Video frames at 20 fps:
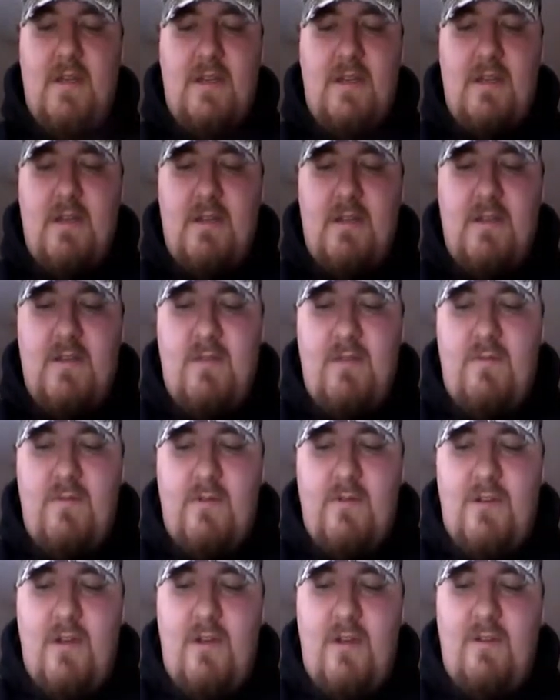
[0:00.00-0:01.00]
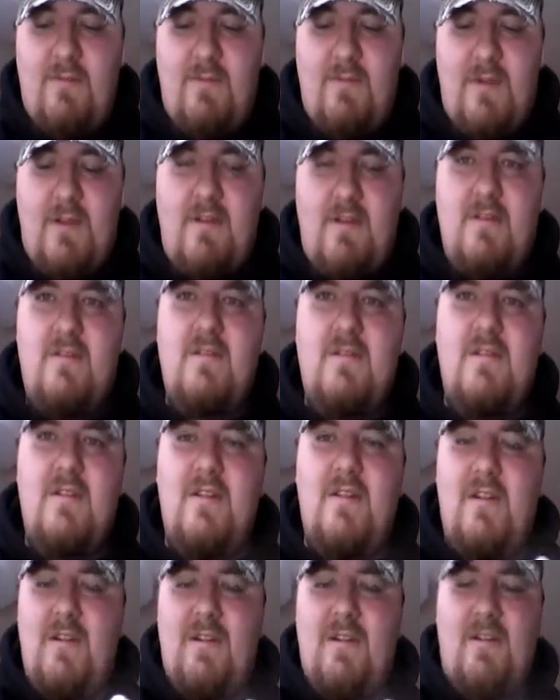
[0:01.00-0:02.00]
it will shave me.
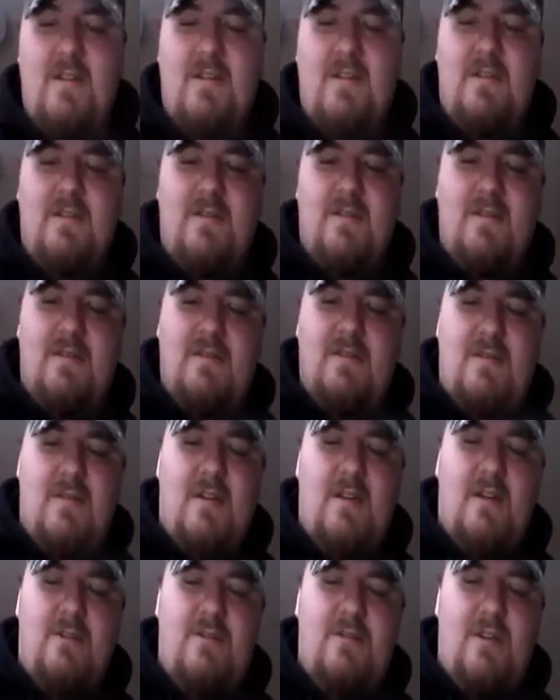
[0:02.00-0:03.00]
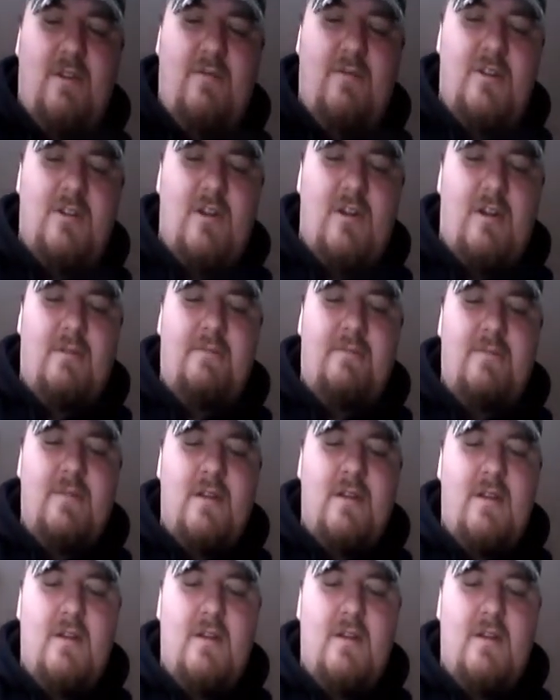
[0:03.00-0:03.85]
It's hair shaving sharp.